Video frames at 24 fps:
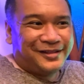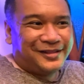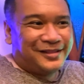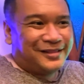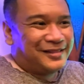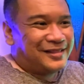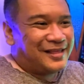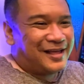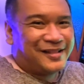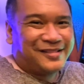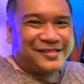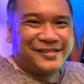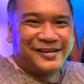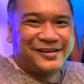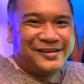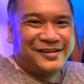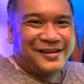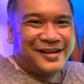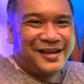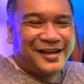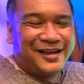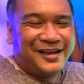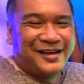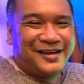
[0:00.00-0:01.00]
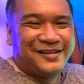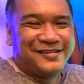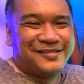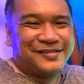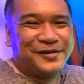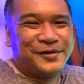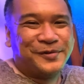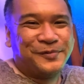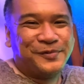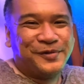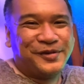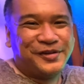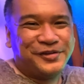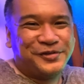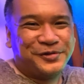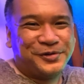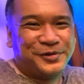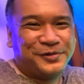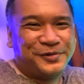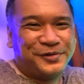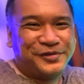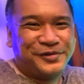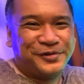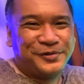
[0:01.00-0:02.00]
That's it, you guys. Hope you
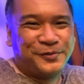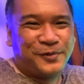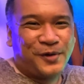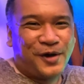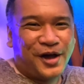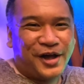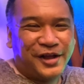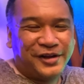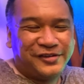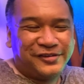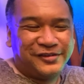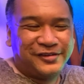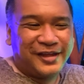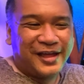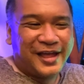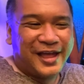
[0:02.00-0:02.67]
enjoyed what you watched.